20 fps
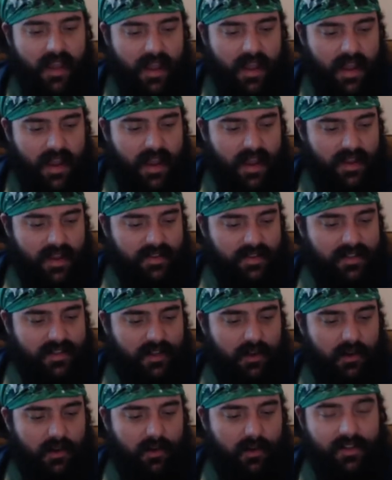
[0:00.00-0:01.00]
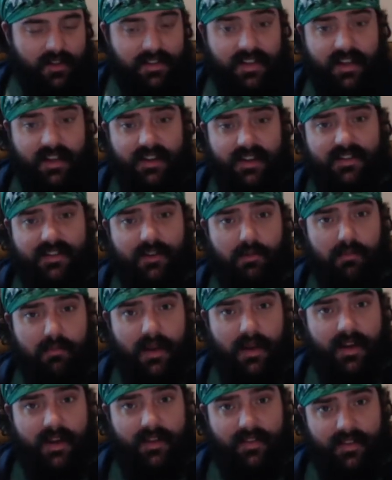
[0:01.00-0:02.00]
And so let's get into
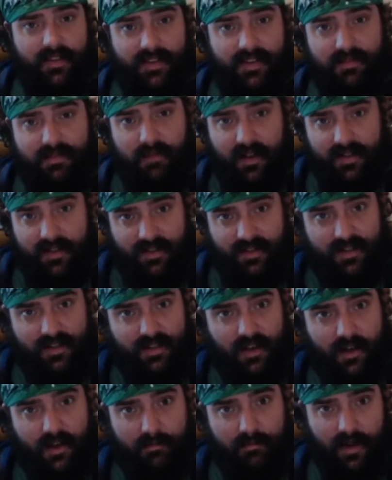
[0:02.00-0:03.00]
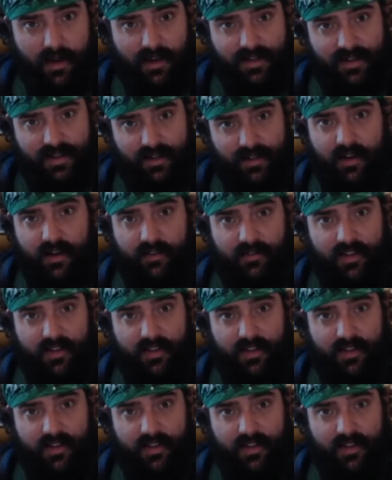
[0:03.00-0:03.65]
this month's unboxing of